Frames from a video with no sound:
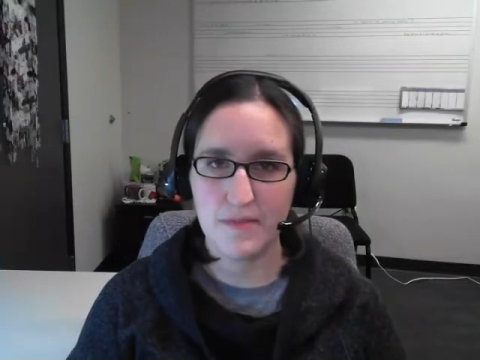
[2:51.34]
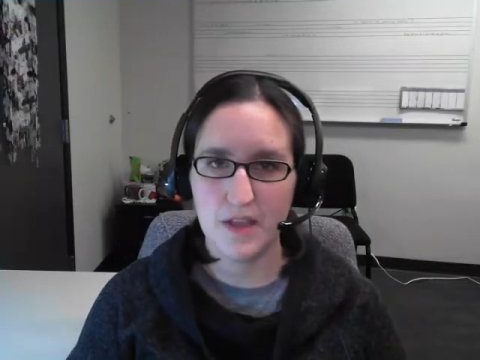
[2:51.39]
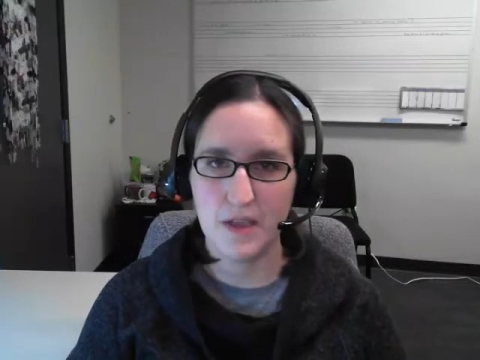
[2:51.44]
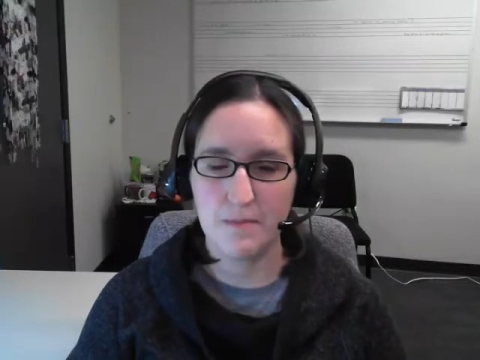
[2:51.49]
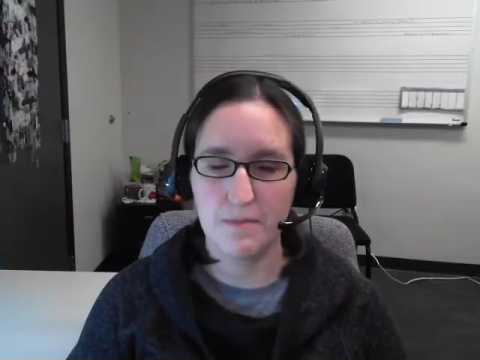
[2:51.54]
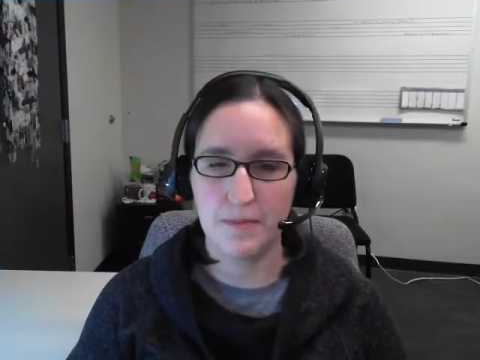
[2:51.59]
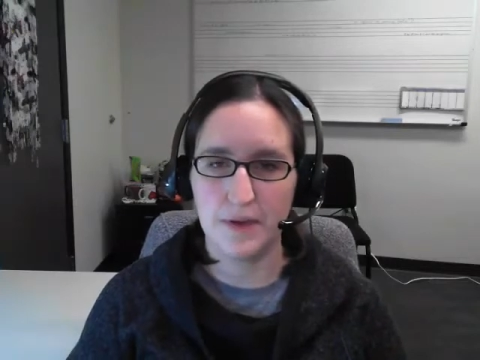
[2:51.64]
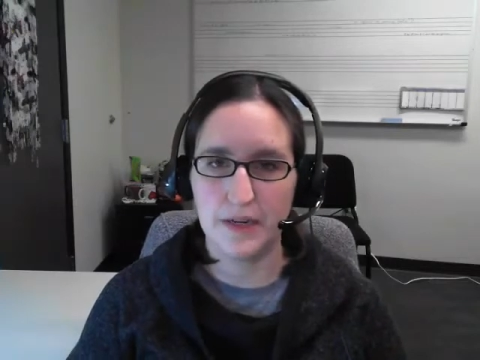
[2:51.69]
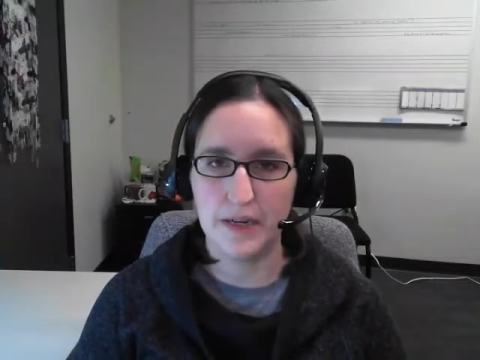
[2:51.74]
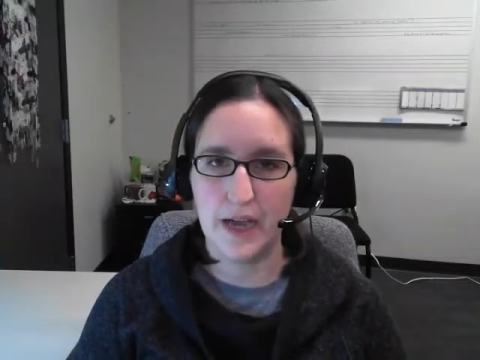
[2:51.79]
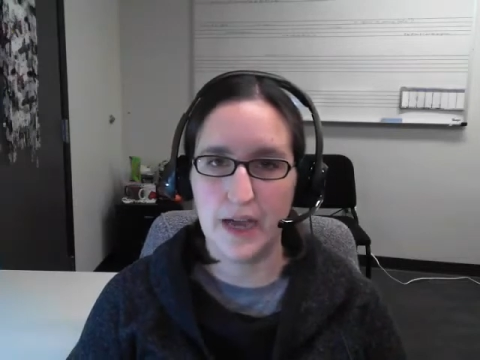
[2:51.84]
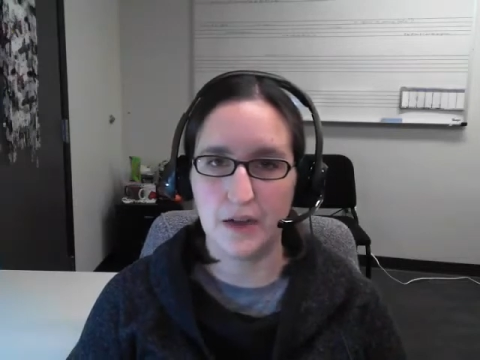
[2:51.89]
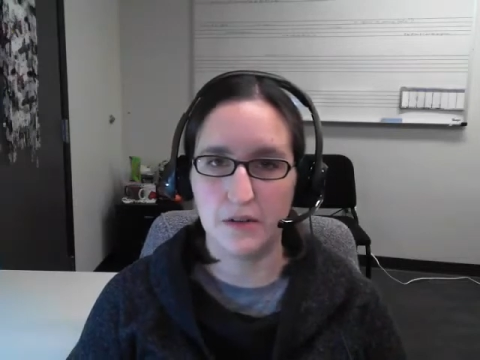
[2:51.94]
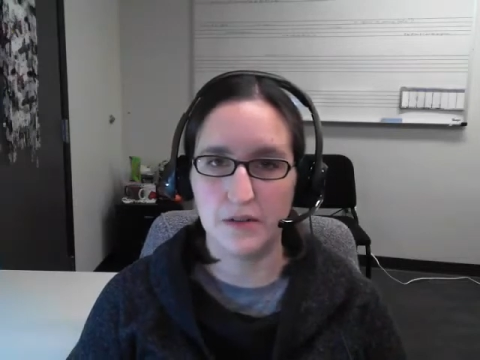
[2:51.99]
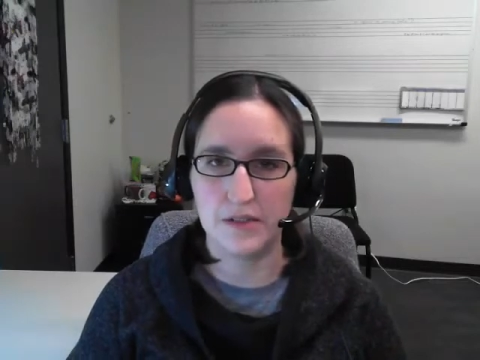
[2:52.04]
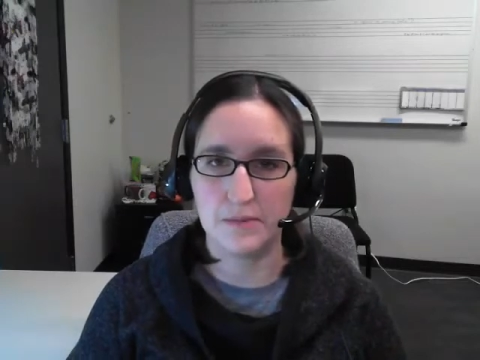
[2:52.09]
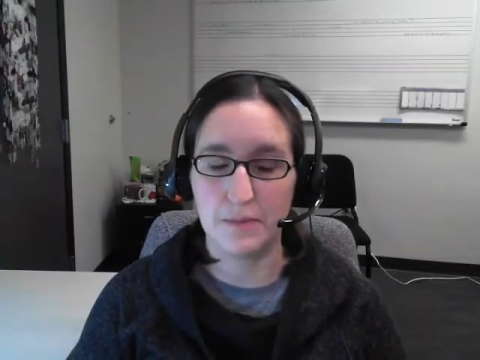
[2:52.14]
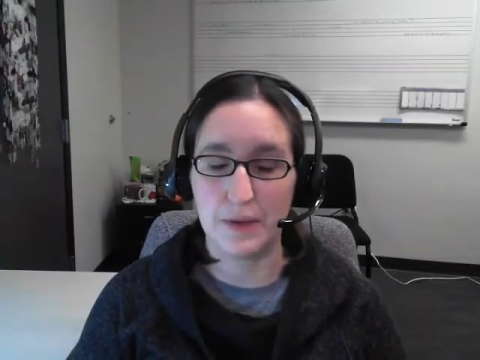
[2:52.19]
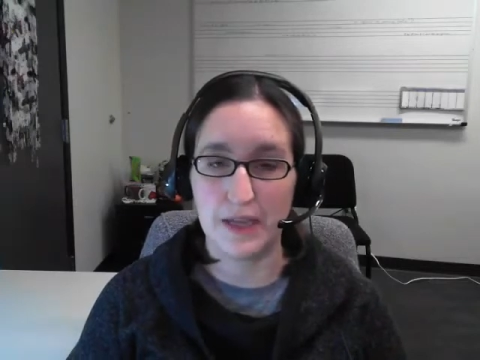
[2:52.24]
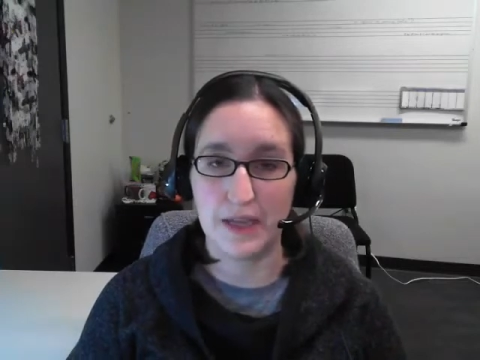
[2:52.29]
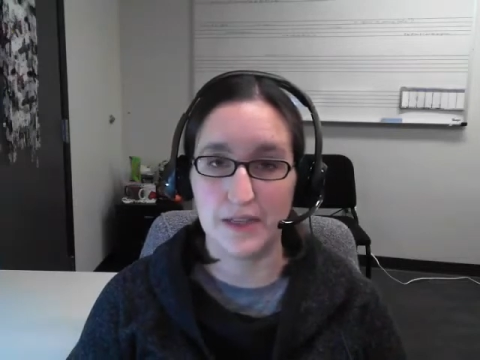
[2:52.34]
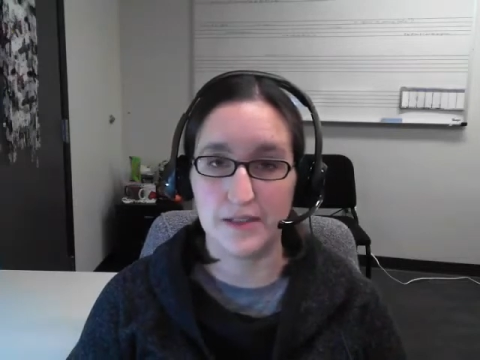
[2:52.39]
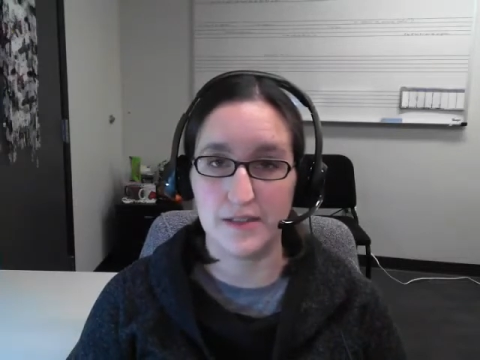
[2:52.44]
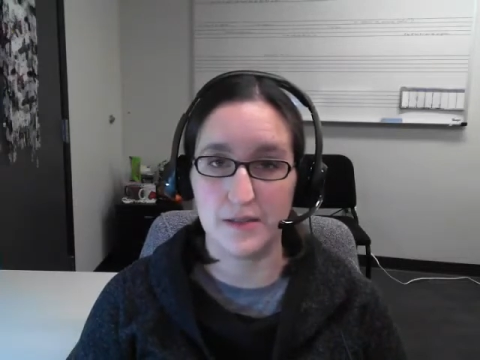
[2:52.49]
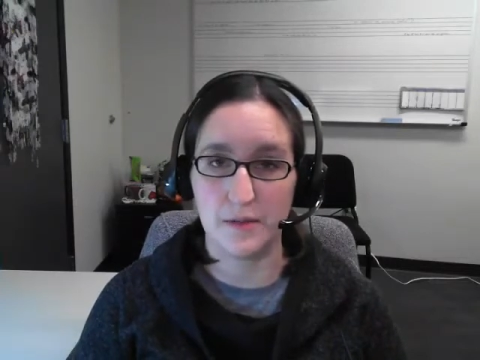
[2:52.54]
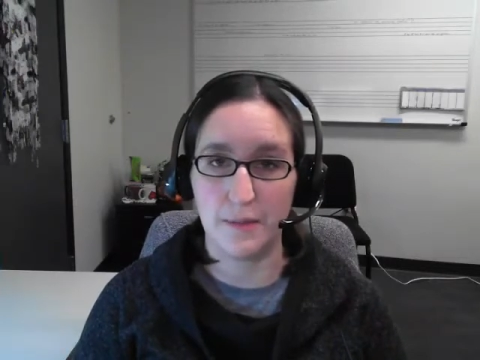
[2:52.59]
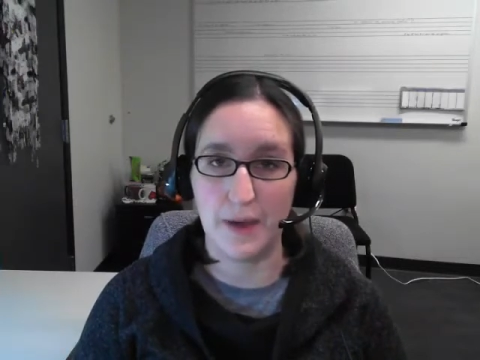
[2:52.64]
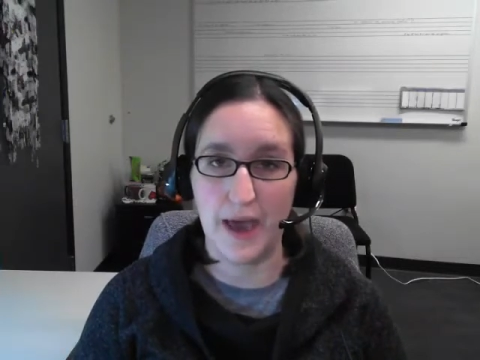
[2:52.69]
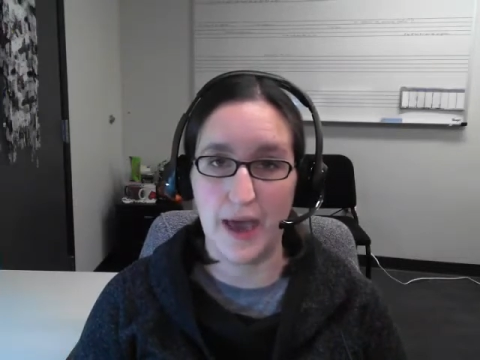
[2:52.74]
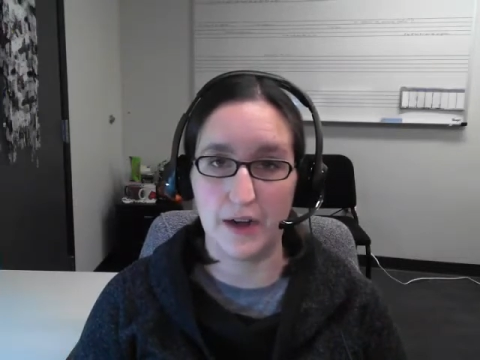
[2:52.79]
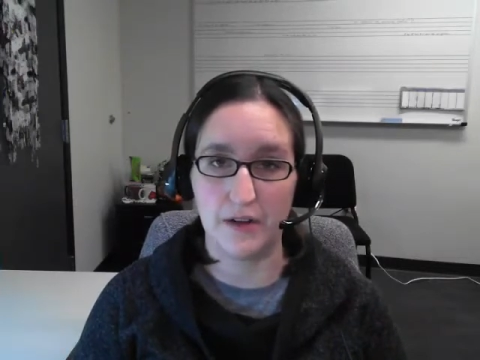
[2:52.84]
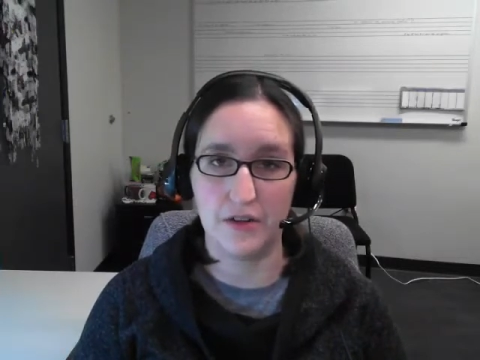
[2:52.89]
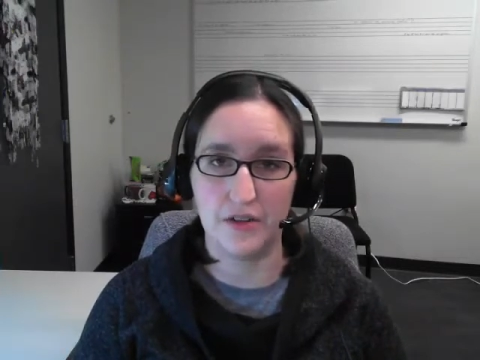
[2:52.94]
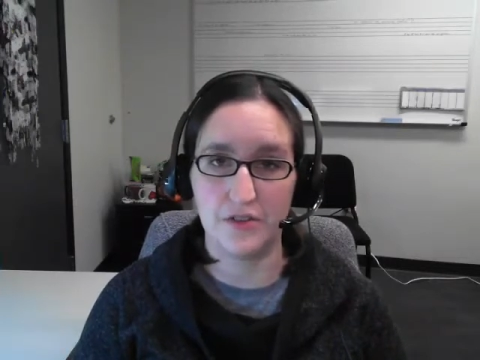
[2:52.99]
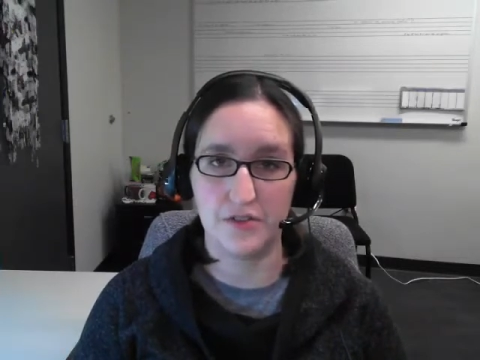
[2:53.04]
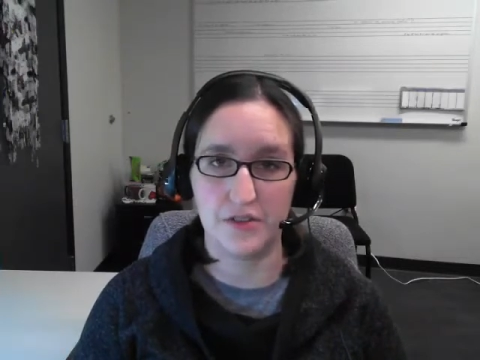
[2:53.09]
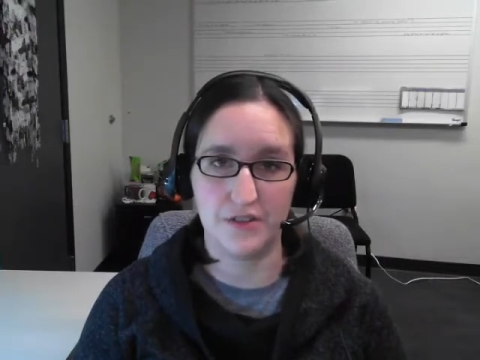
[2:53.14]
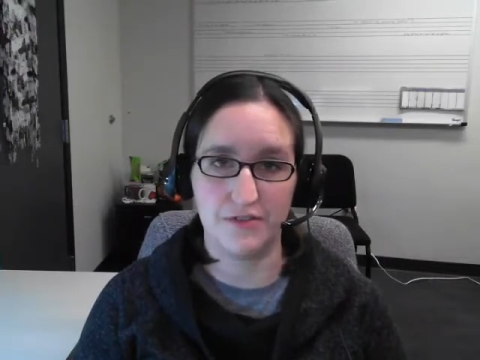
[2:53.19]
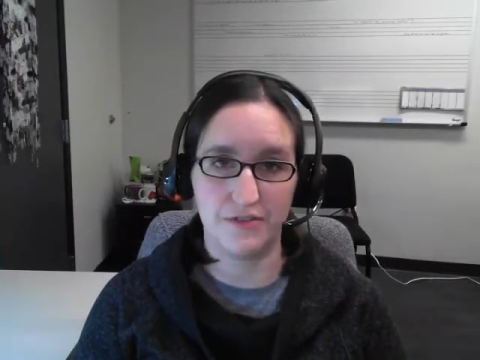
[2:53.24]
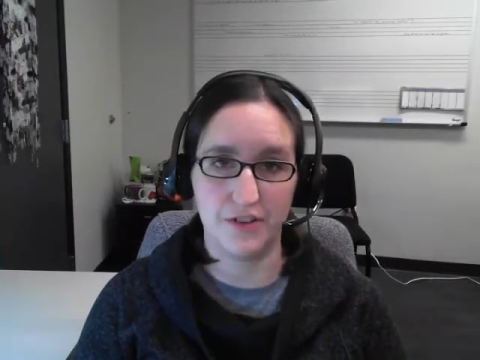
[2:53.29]
But now, because the pattern
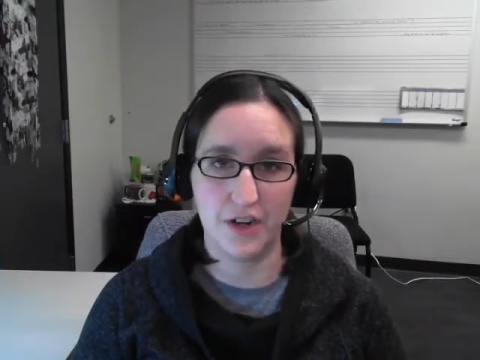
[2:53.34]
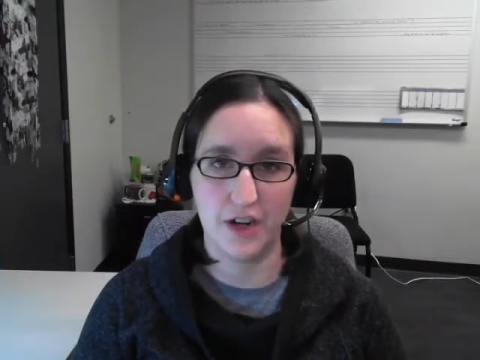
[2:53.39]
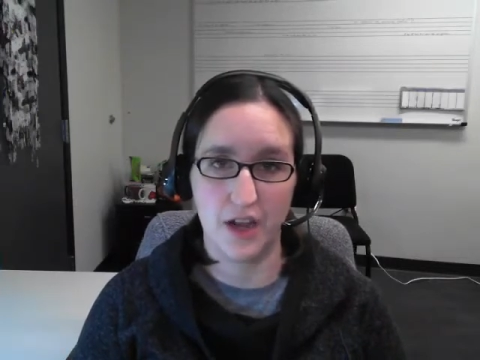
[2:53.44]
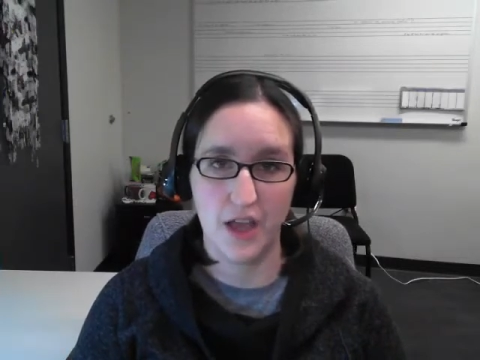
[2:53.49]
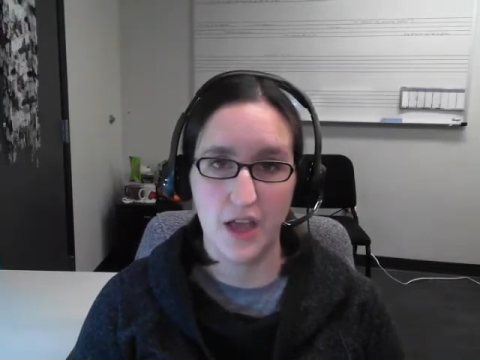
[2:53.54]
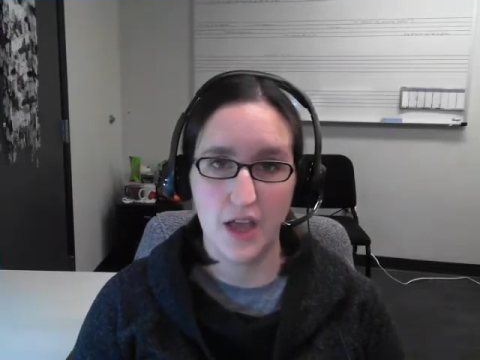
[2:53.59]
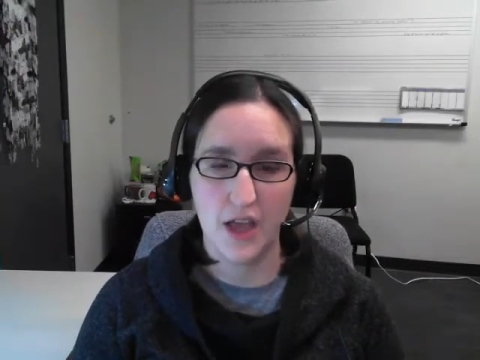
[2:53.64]
is different,